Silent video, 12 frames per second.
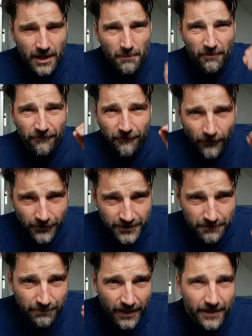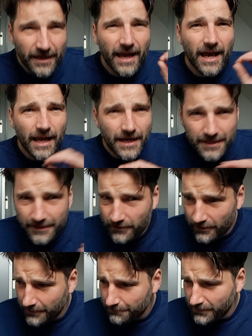before you buy any
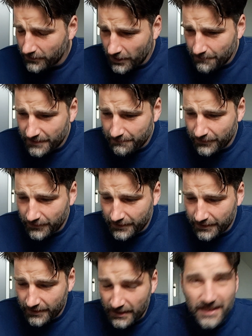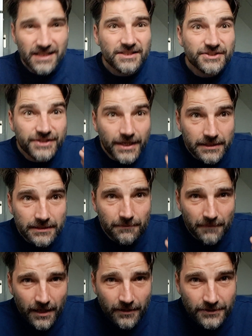comic book, check
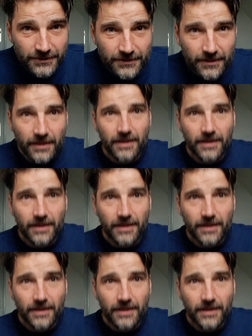them out.